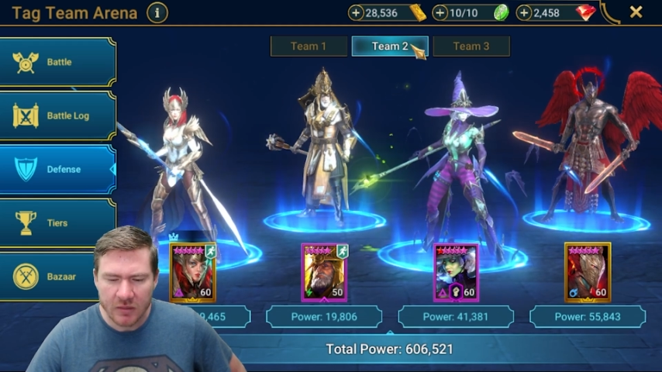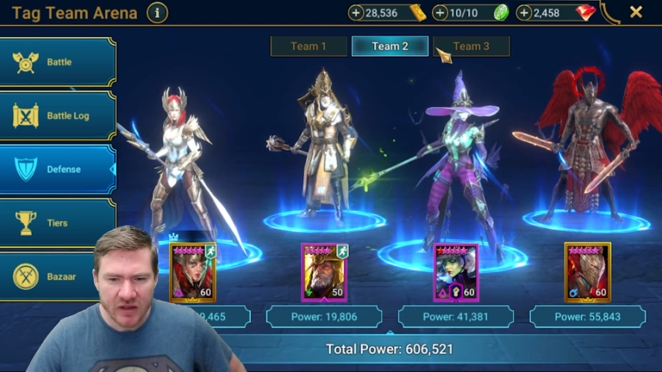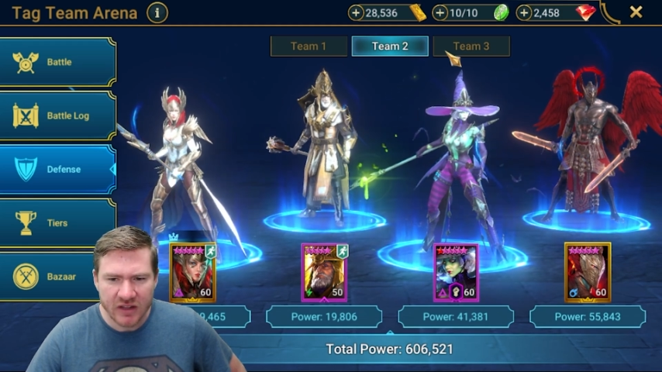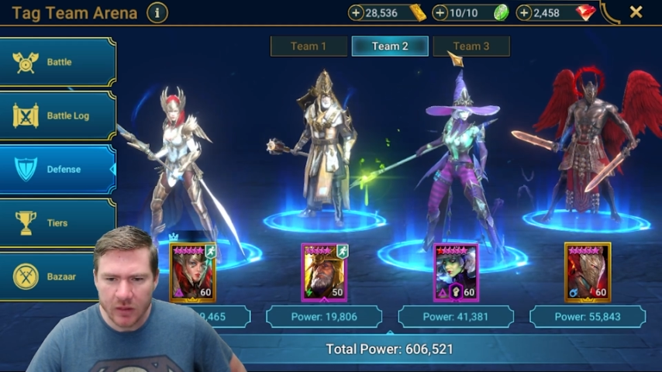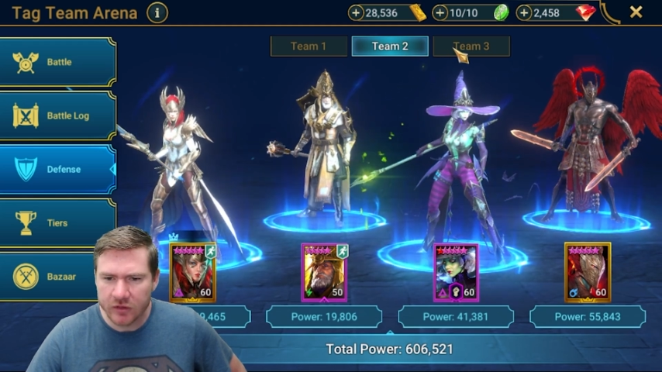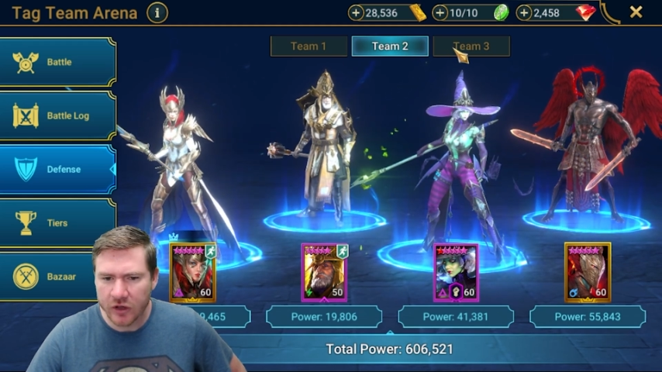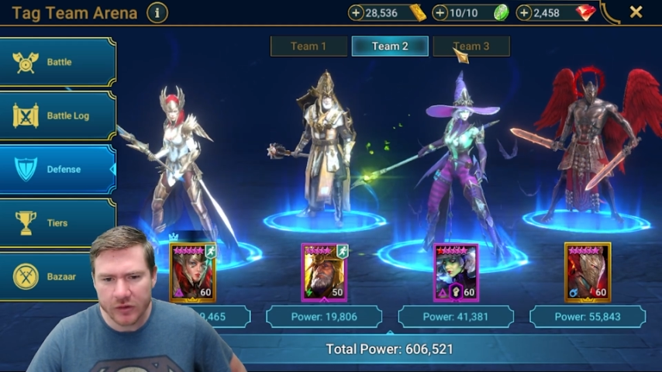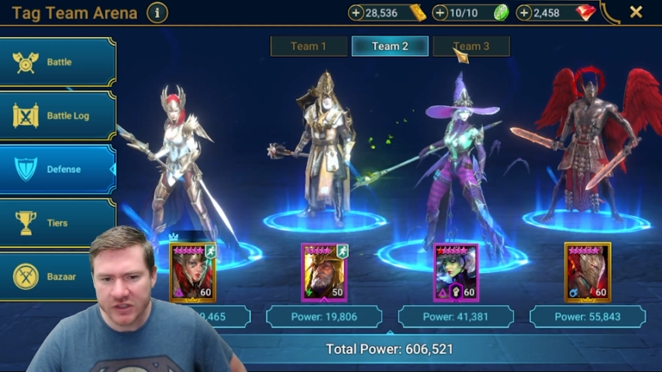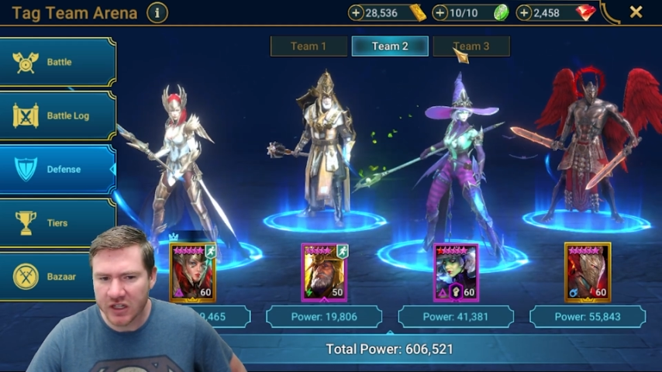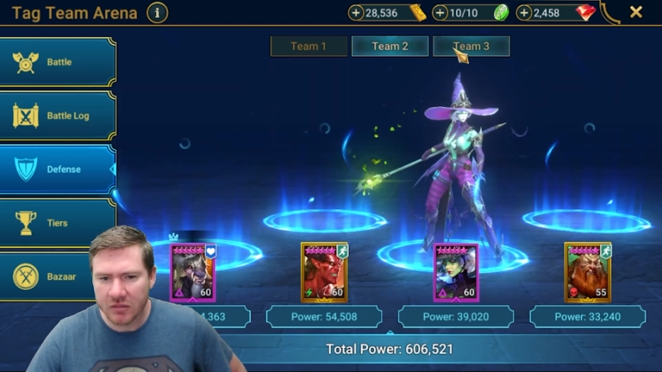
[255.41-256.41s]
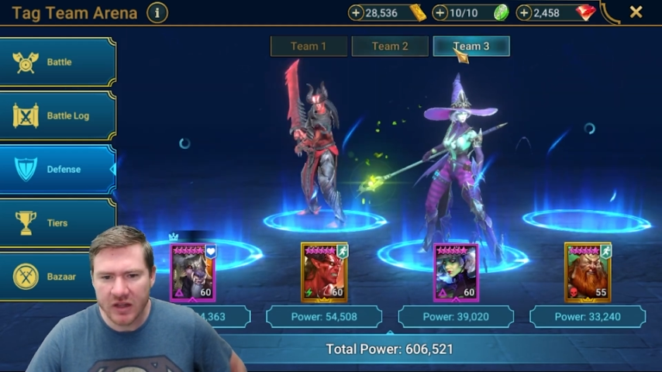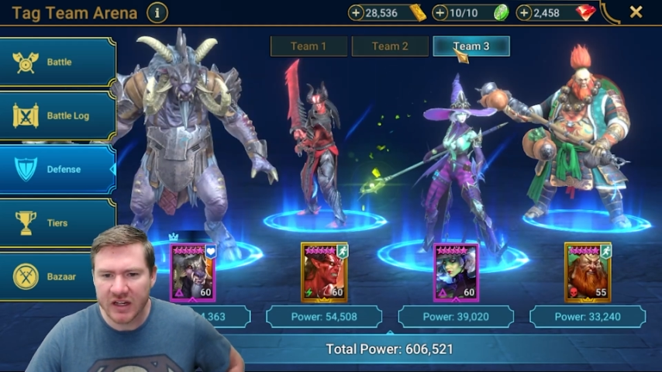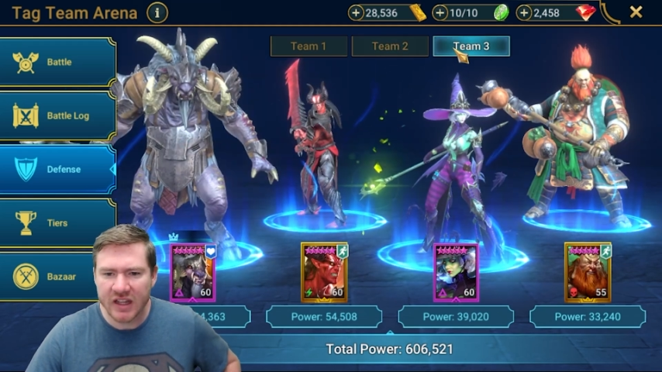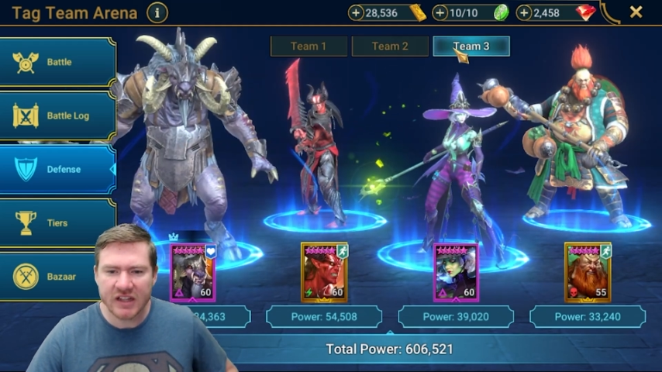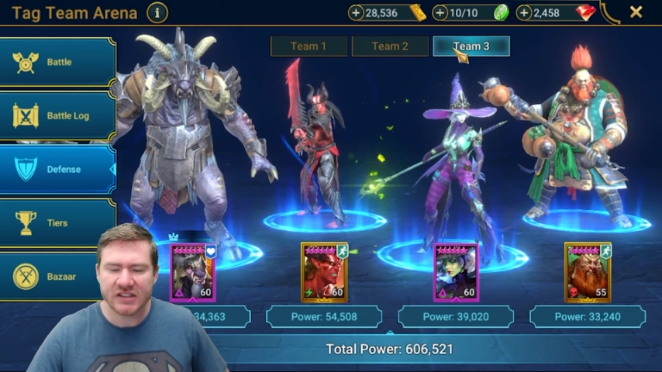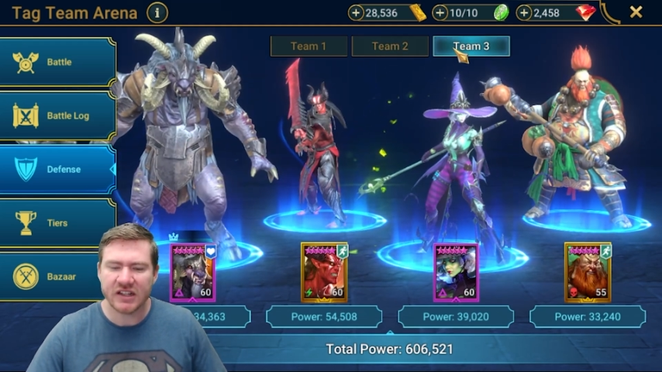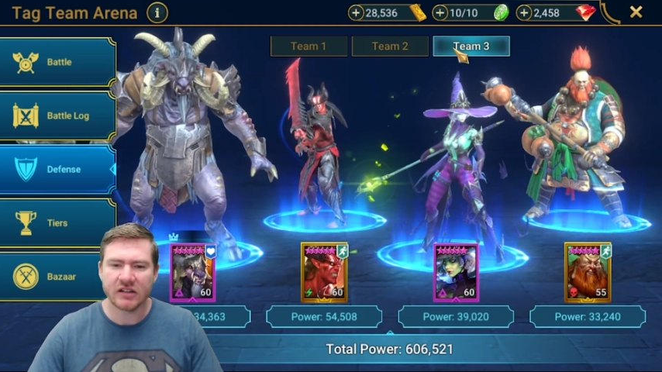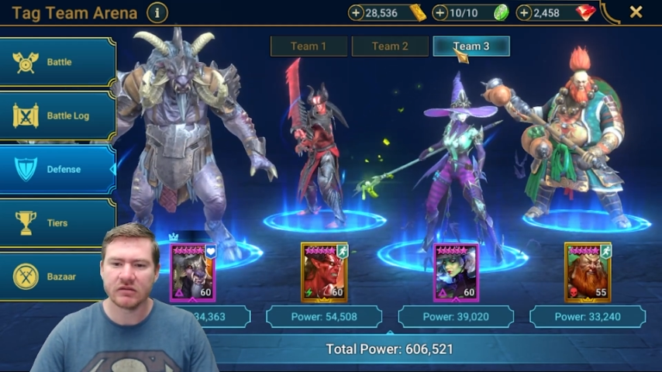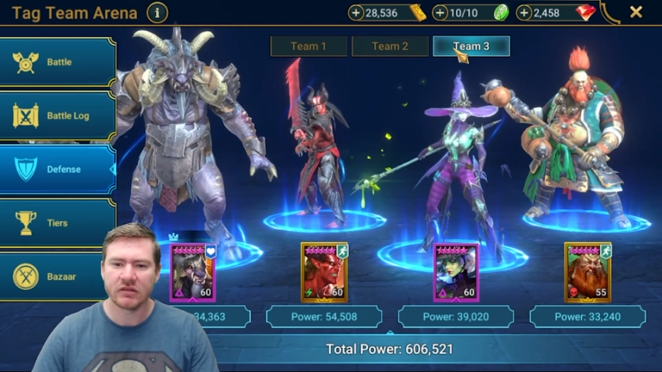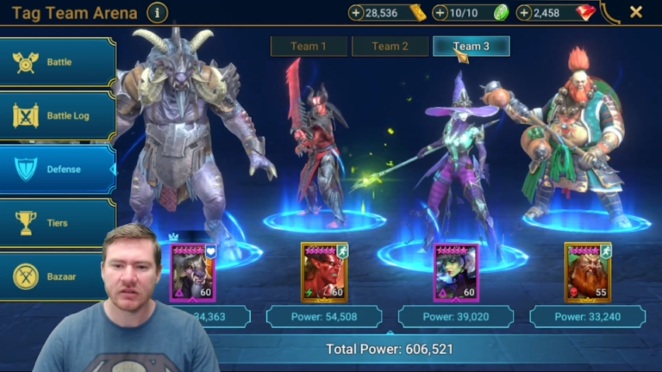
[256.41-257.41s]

my team two is going to be an easy.